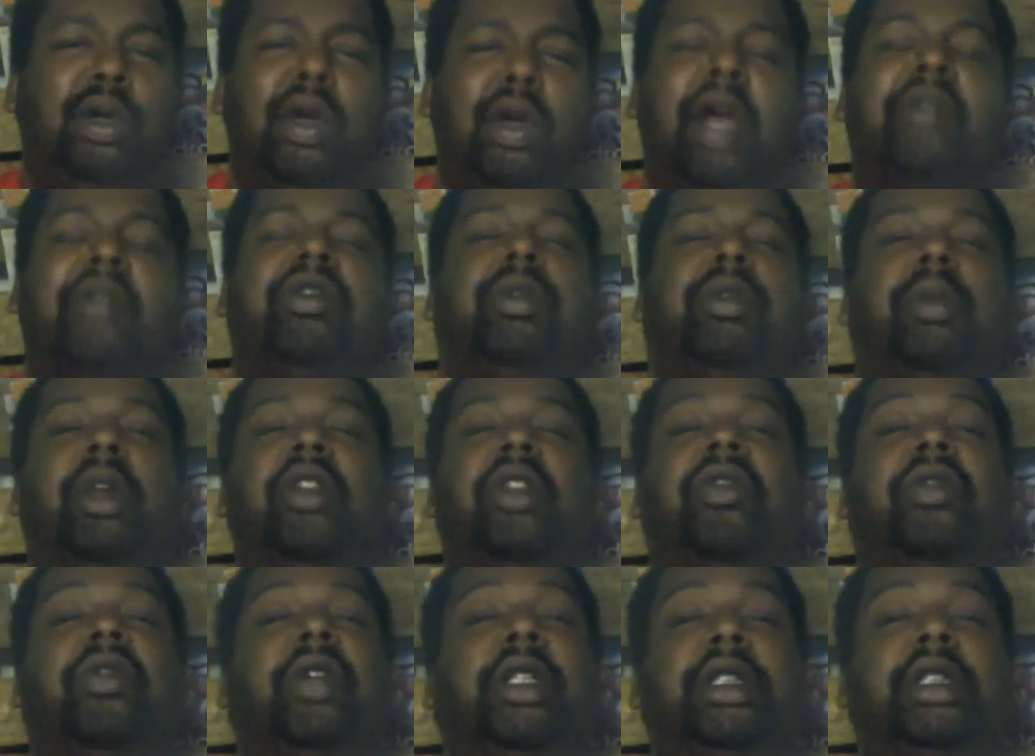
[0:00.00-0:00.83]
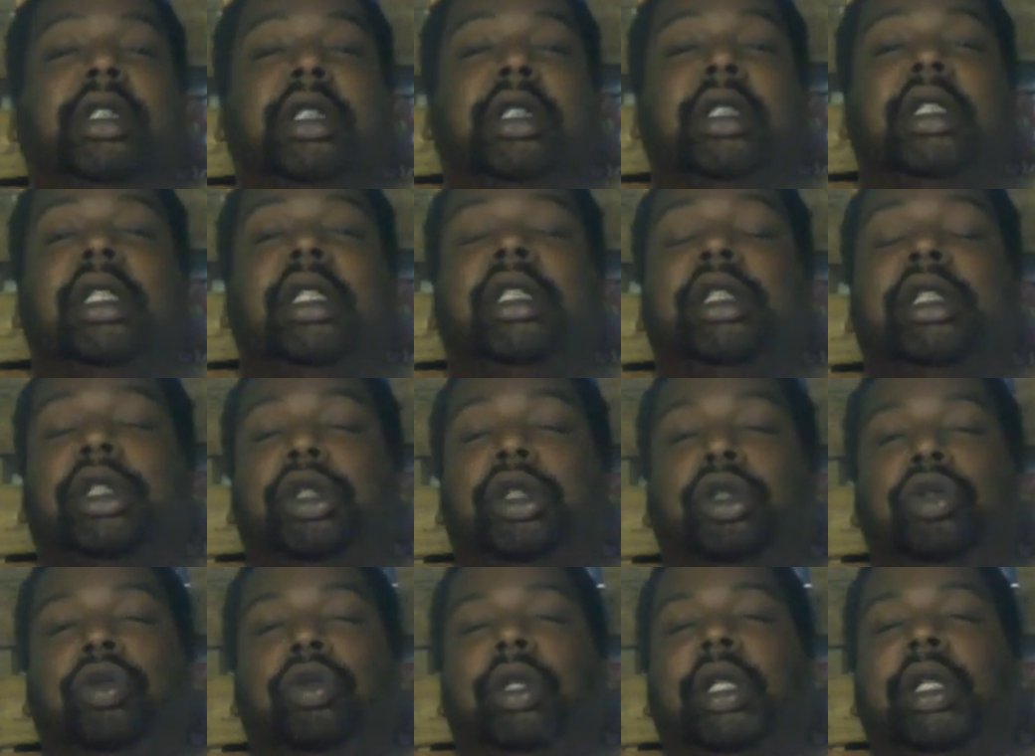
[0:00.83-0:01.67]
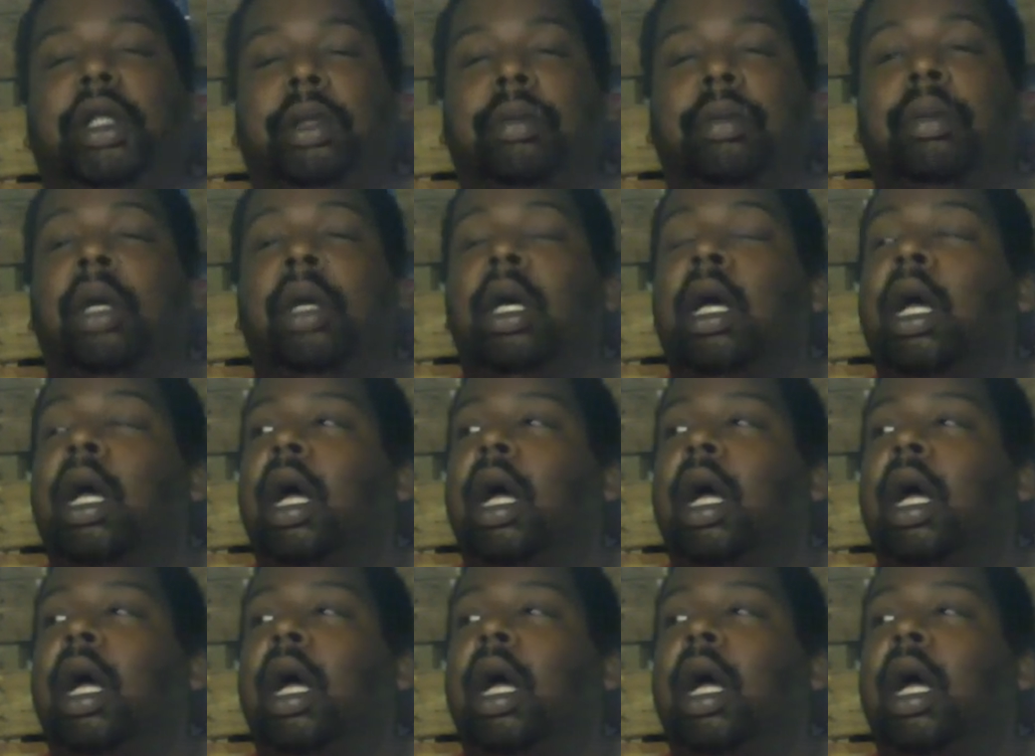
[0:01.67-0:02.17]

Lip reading: You have some motherfuckers that's extreme,